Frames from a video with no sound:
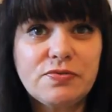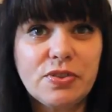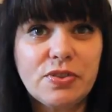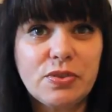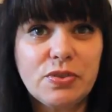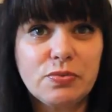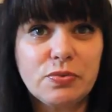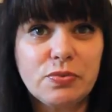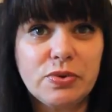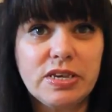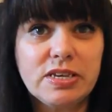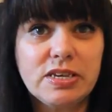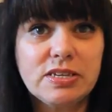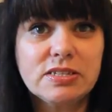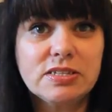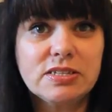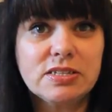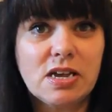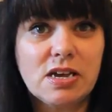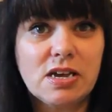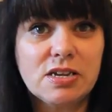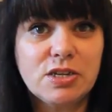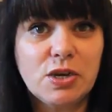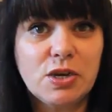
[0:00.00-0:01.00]
for the week
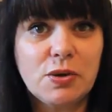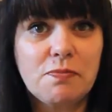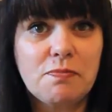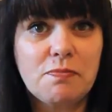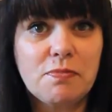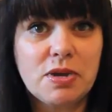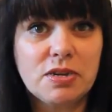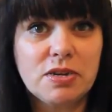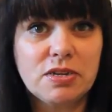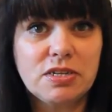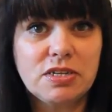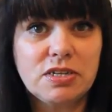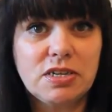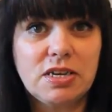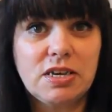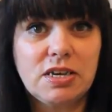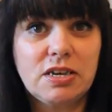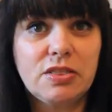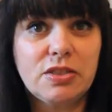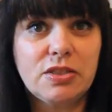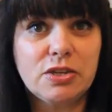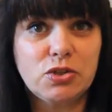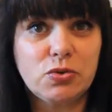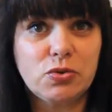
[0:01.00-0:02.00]
starting
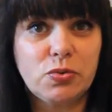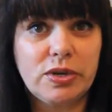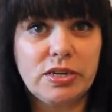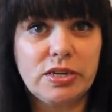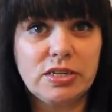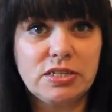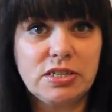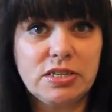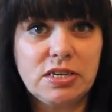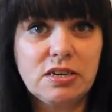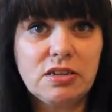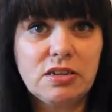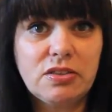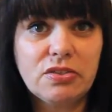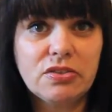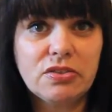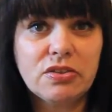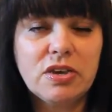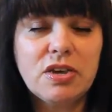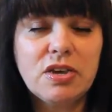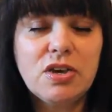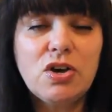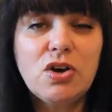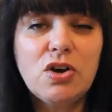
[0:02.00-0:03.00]
Monday the
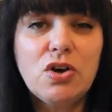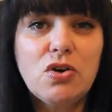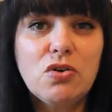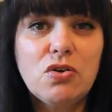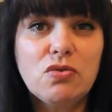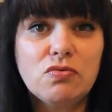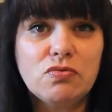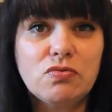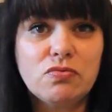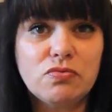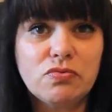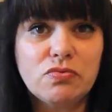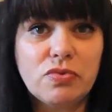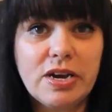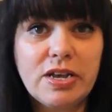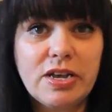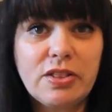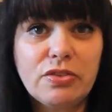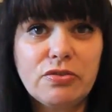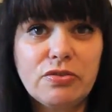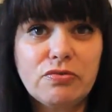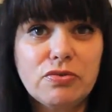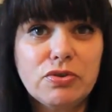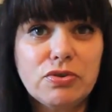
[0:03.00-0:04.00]
20th
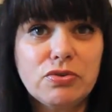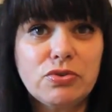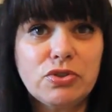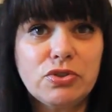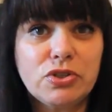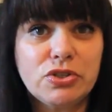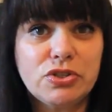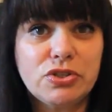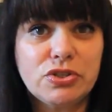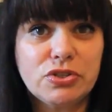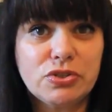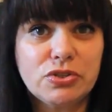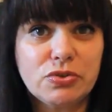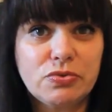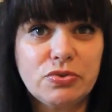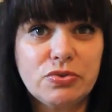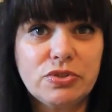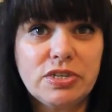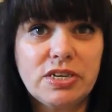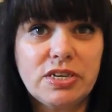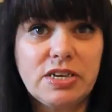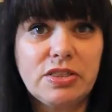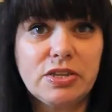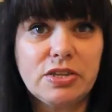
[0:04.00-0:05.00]
right through to
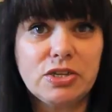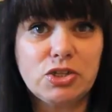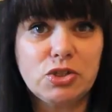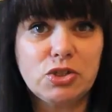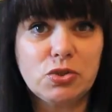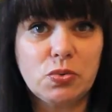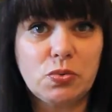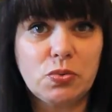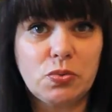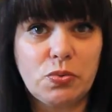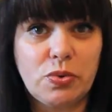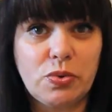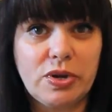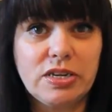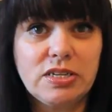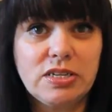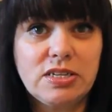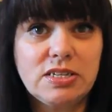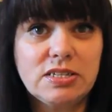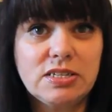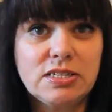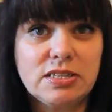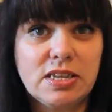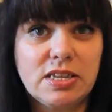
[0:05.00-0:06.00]
Sunday the
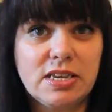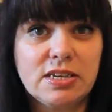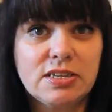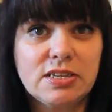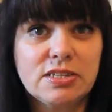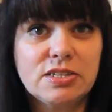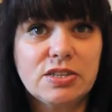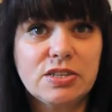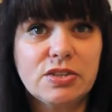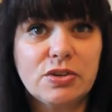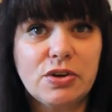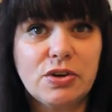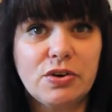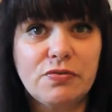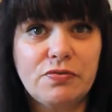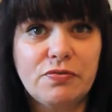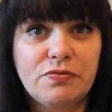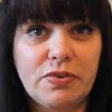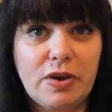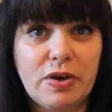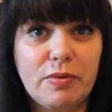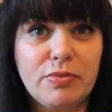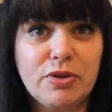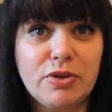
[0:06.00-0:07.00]
26th of
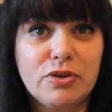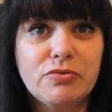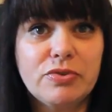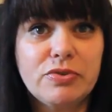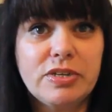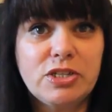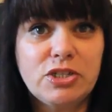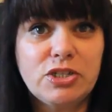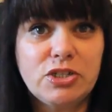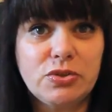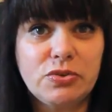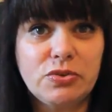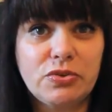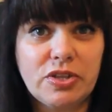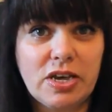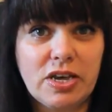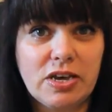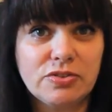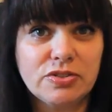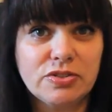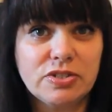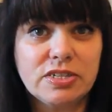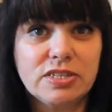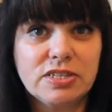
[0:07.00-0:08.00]
February
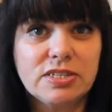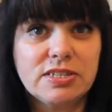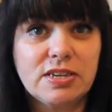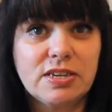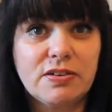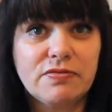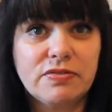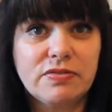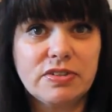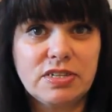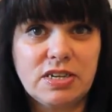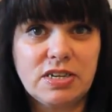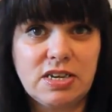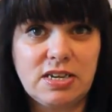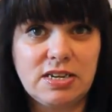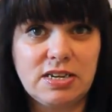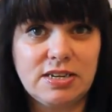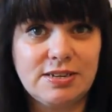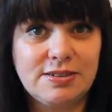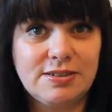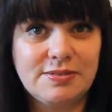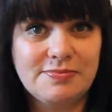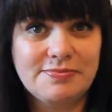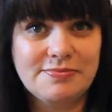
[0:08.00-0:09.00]

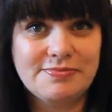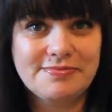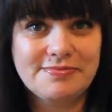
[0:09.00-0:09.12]
2017.